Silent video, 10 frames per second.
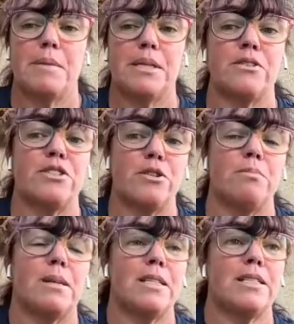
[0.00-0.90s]
but there is
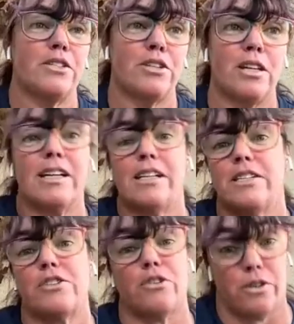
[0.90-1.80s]
no place that your
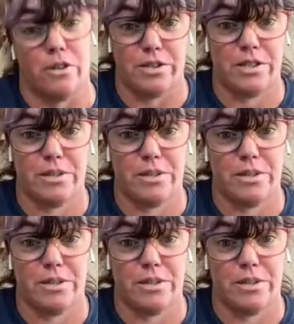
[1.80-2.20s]
clients aren't.